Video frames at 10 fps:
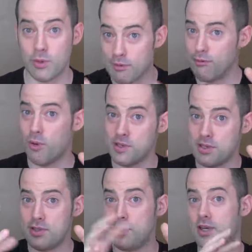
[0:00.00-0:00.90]
So it
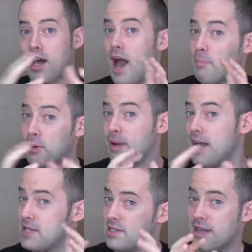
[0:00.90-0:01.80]
forces you to
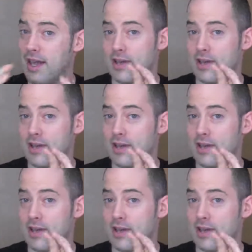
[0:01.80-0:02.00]
compromise and